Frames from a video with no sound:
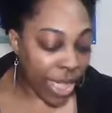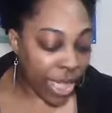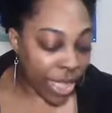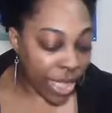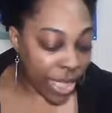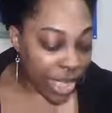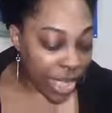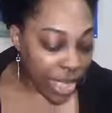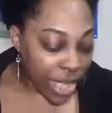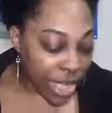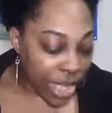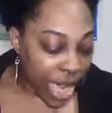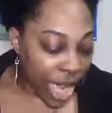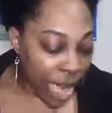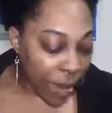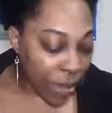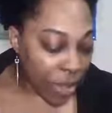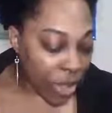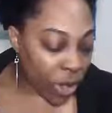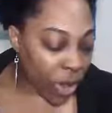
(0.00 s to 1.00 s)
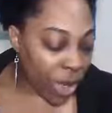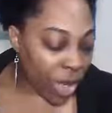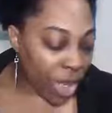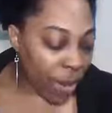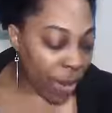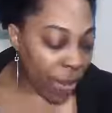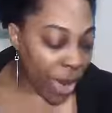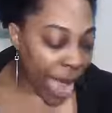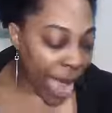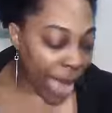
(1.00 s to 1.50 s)
The disconnect between
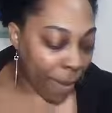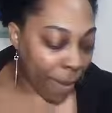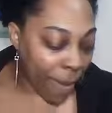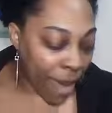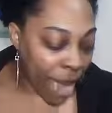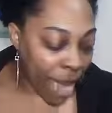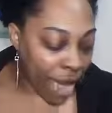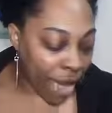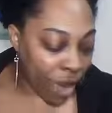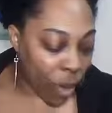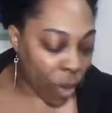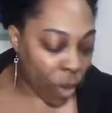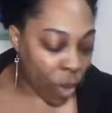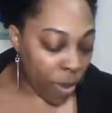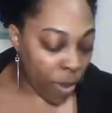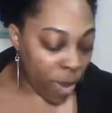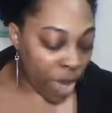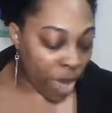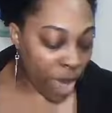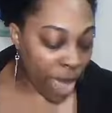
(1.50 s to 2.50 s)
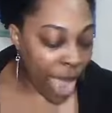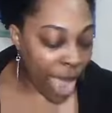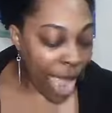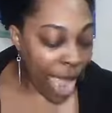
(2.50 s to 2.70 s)
the black man and woman,